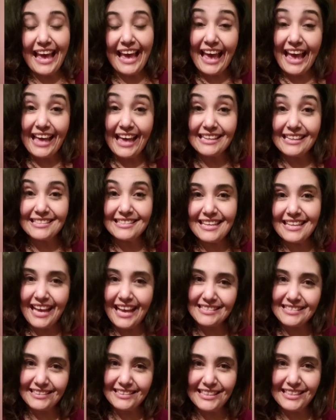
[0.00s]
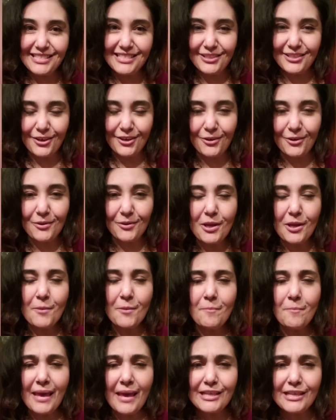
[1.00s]
And as a listener,
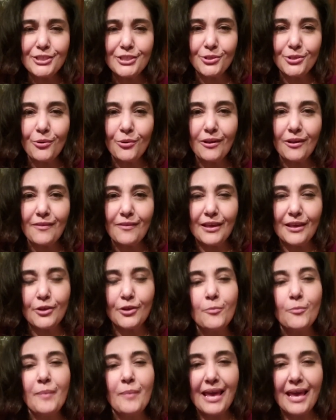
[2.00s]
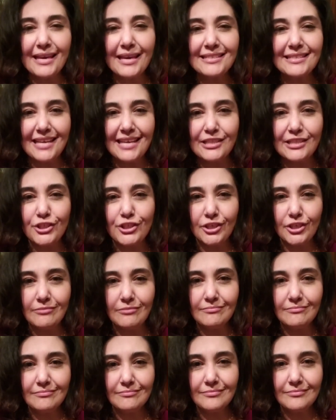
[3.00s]
make sure that you're paying
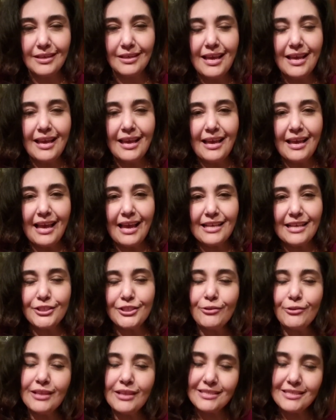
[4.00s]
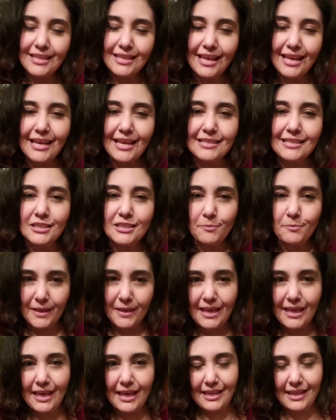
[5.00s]
attention. As you're listening and
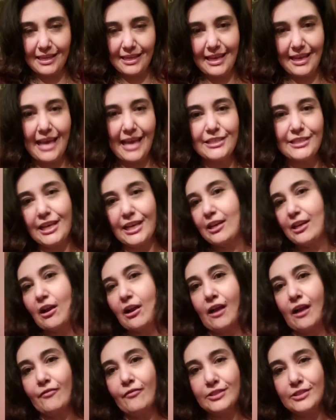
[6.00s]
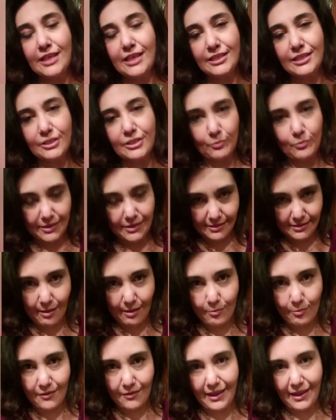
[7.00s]
speaking and engaging in a conversation with
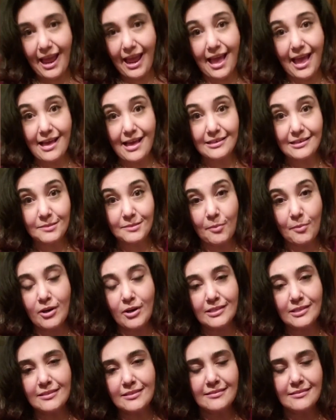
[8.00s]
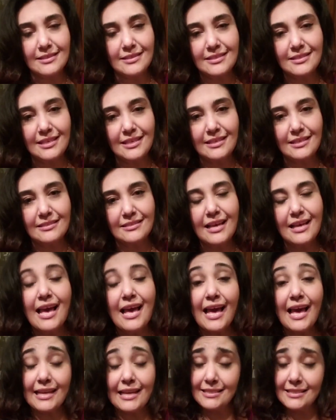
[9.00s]
someone that has Parkinson's disease
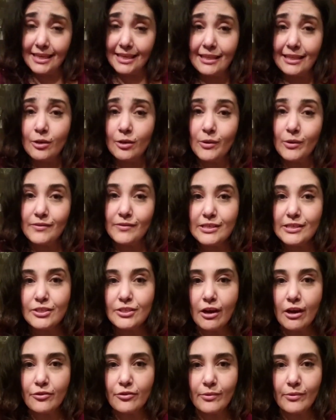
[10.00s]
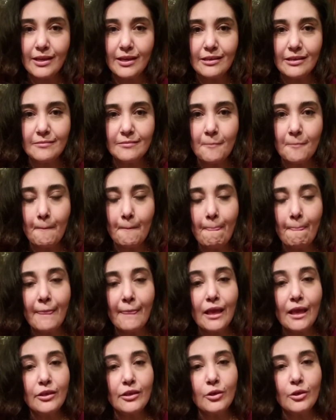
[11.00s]
and dealing with dysarthria,
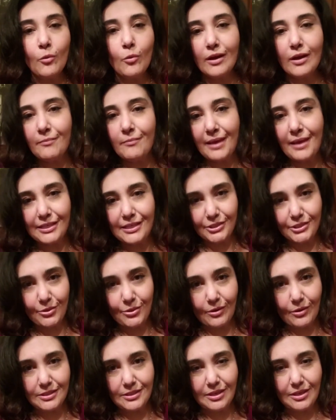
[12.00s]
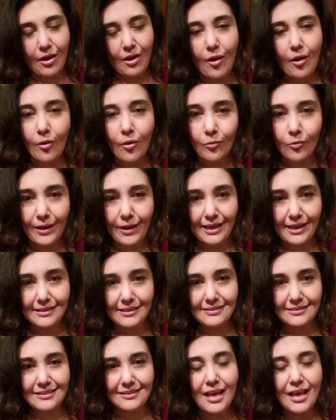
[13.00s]
you want to make sure to
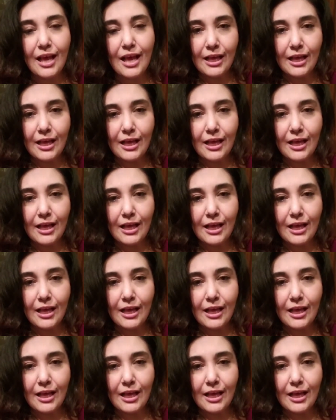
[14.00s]
always